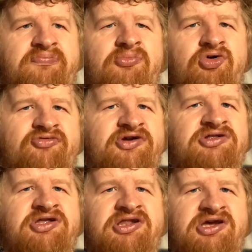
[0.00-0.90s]

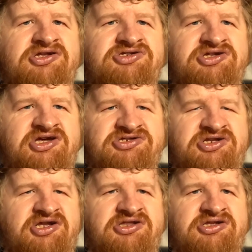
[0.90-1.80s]
moving to the United States
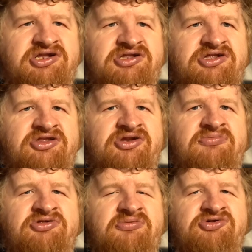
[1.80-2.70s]
in
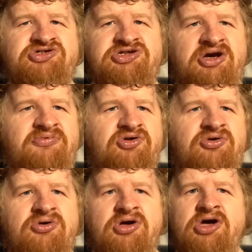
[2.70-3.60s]
1993 with
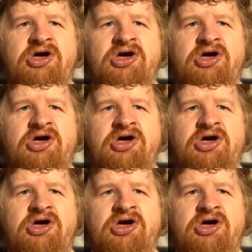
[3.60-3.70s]
WCW